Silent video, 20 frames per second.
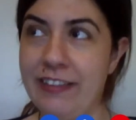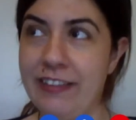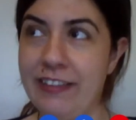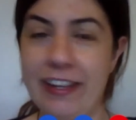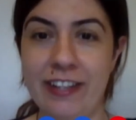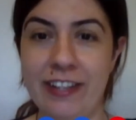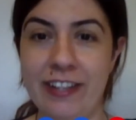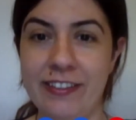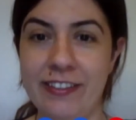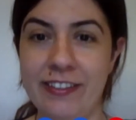there
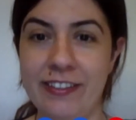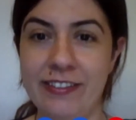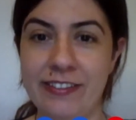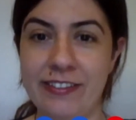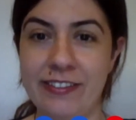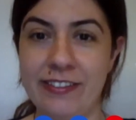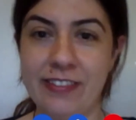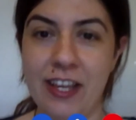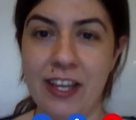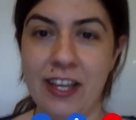
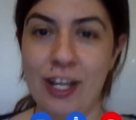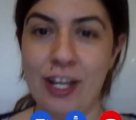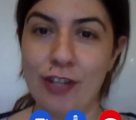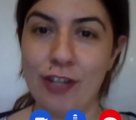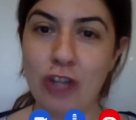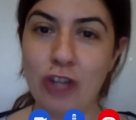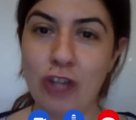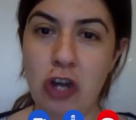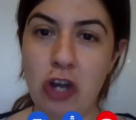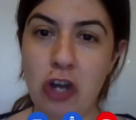is
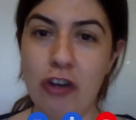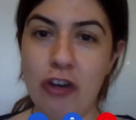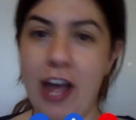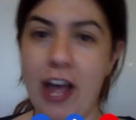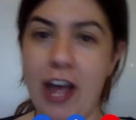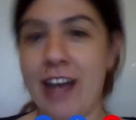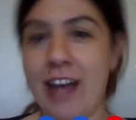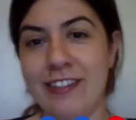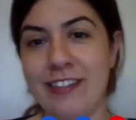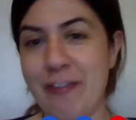no
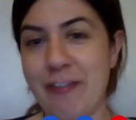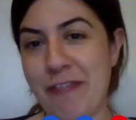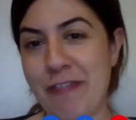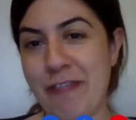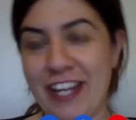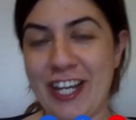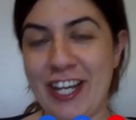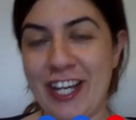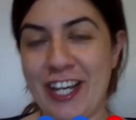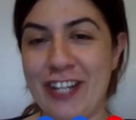active
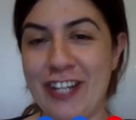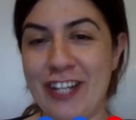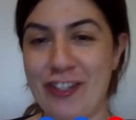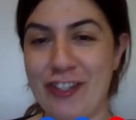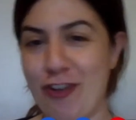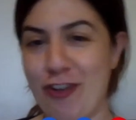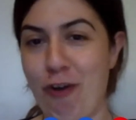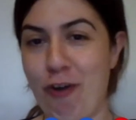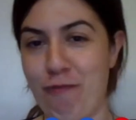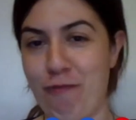leakage
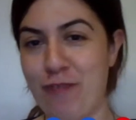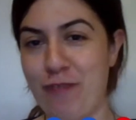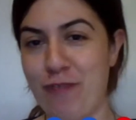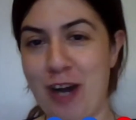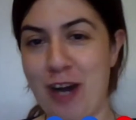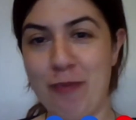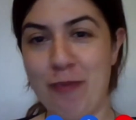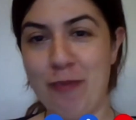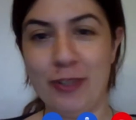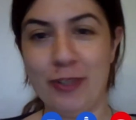of
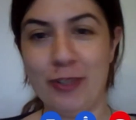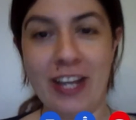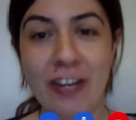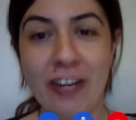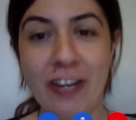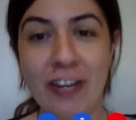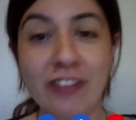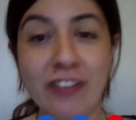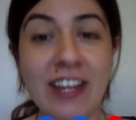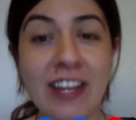carbon
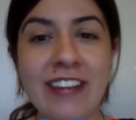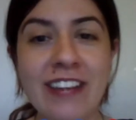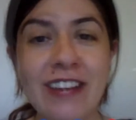dioxide.